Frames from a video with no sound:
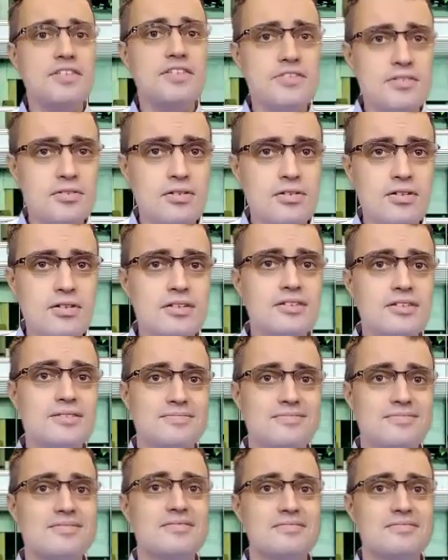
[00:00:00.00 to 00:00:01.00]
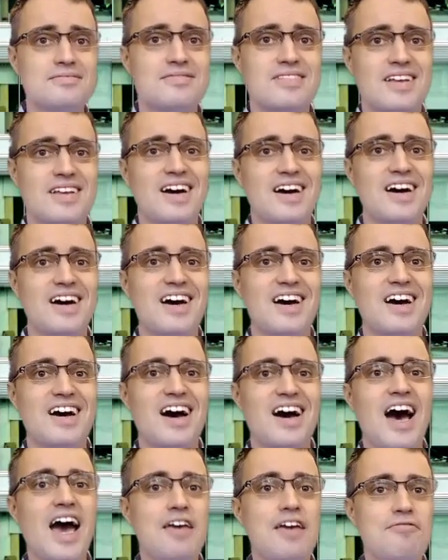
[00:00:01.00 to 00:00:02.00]
schools,
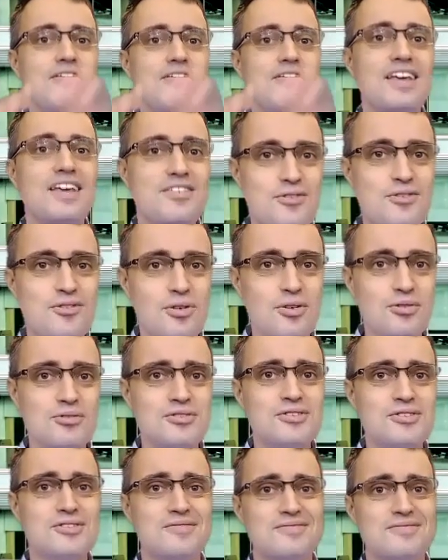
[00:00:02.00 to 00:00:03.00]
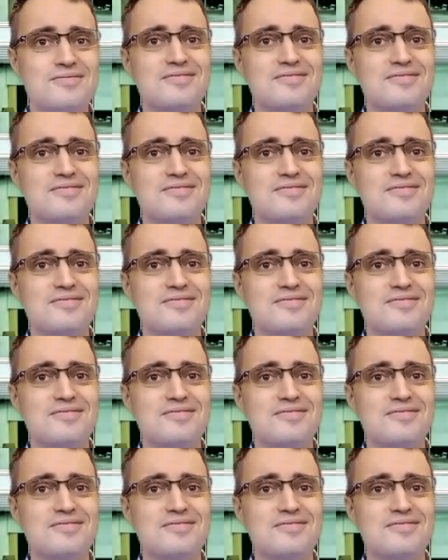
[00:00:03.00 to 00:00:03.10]
Ivy League schools,